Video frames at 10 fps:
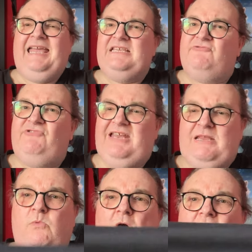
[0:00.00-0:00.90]
is a really
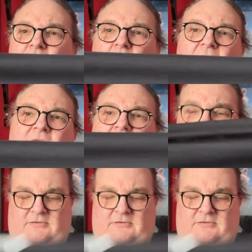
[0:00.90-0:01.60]
wide one.